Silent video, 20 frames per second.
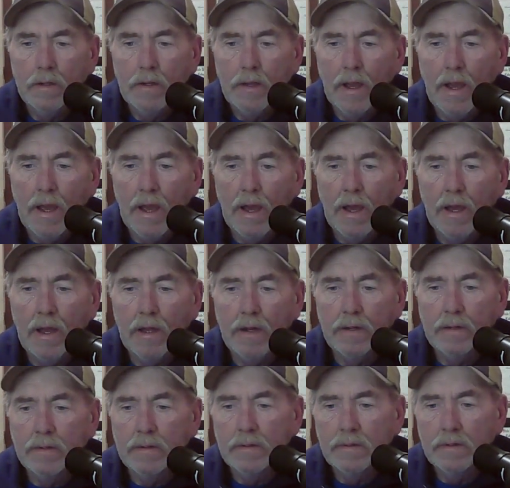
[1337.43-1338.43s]

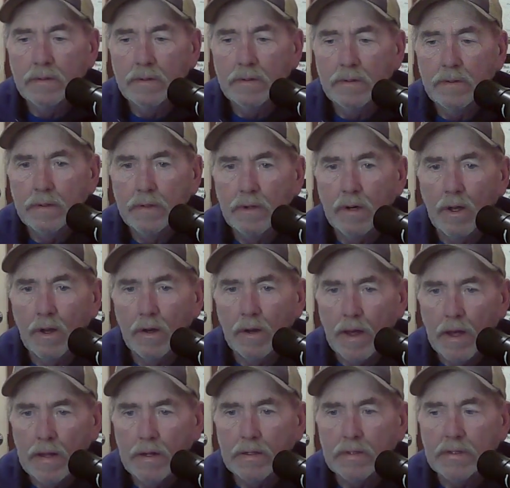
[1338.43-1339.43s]
And a
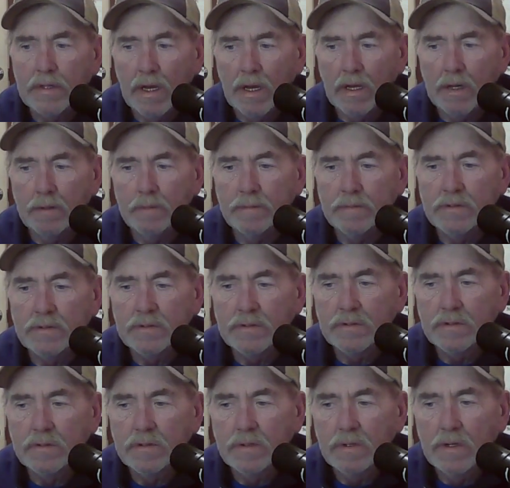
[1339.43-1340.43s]
lot of times
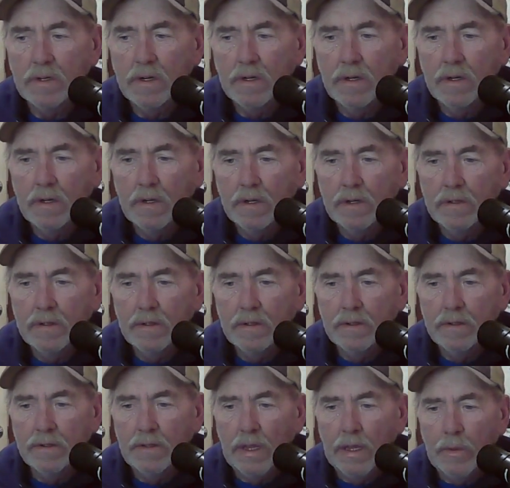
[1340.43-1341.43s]

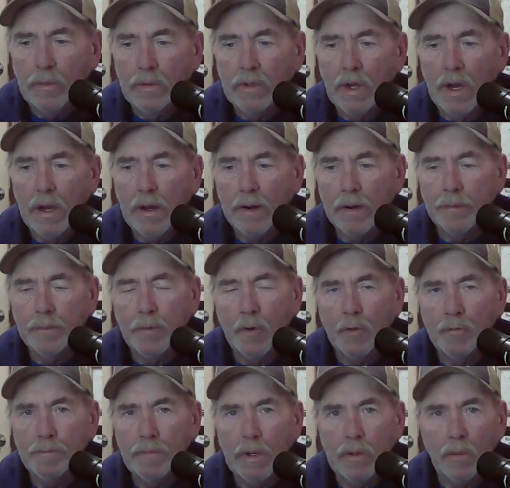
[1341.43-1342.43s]
they would hire
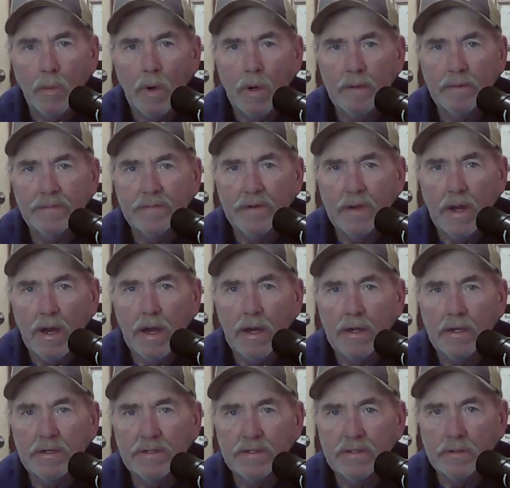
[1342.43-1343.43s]
both my wife and I
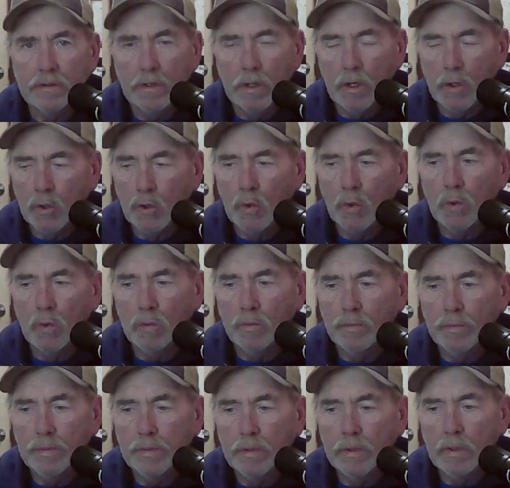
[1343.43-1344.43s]
as a, a group,
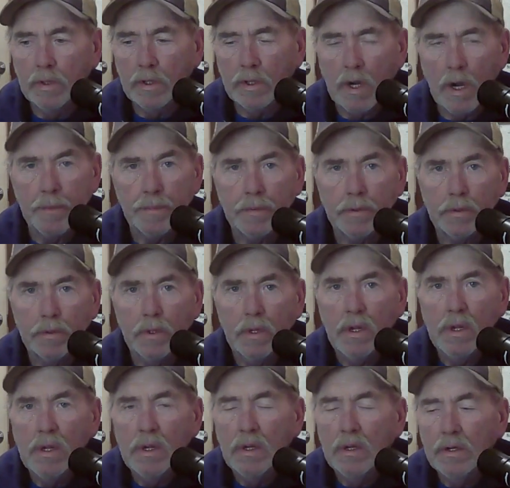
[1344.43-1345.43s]
a couple,
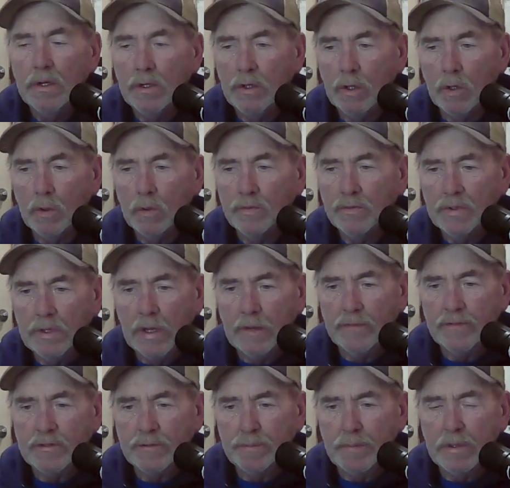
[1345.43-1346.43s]
you know, give
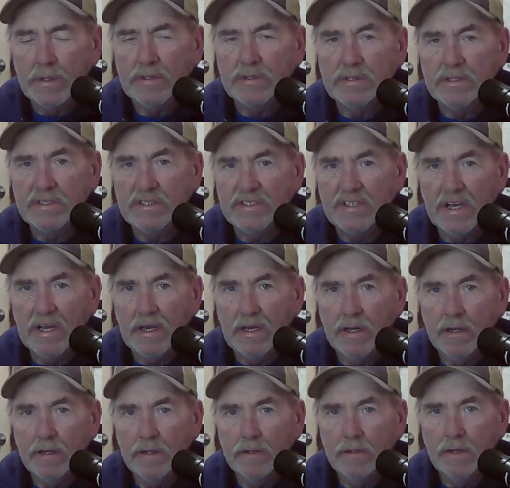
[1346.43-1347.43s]
us a place to
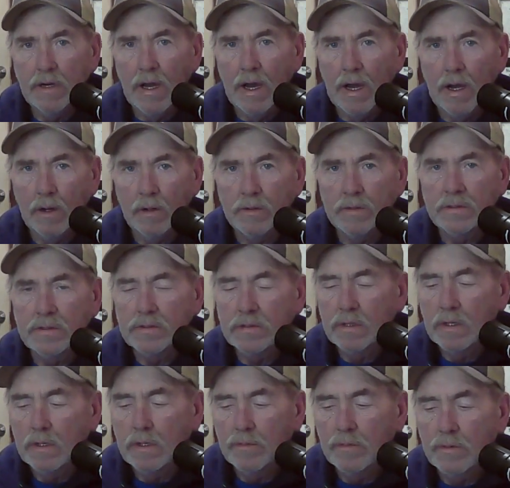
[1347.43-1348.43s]
stay, a house,
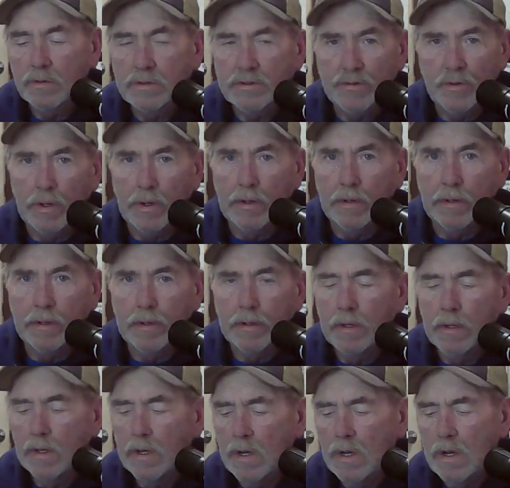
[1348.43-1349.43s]
trailer,
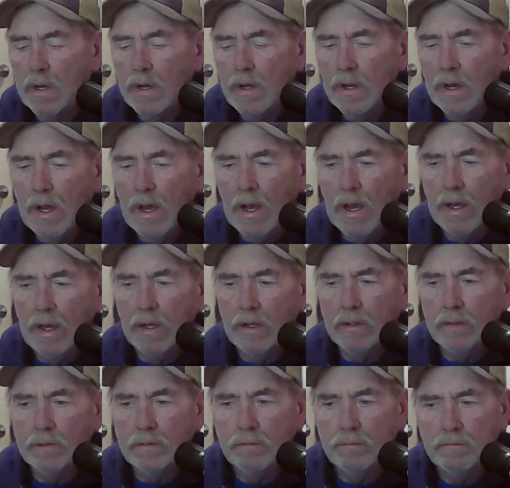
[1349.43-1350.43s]

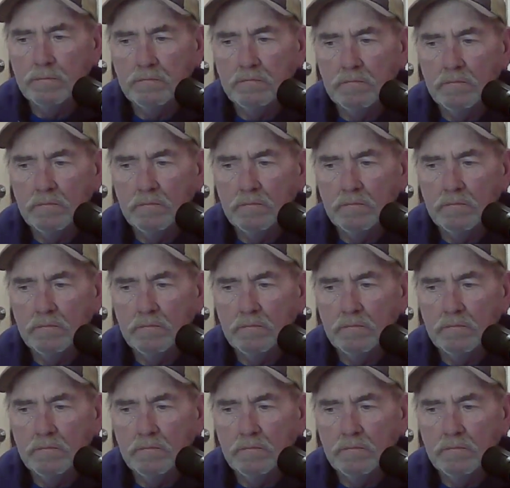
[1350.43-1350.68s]
and